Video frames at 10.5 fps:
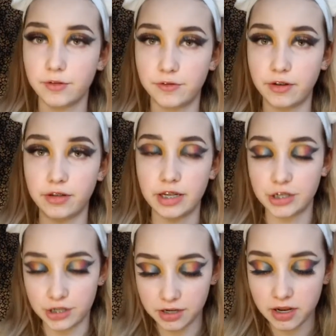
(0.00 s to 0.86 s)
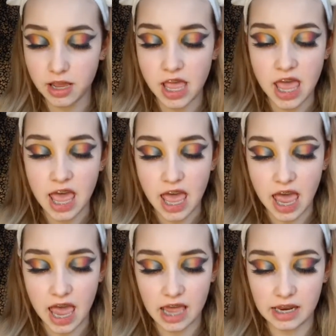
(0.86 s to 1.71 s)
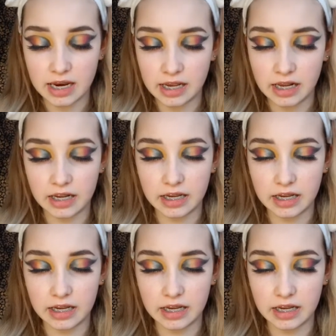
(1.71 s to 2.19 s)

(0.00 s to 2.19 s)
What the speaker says: foundation, and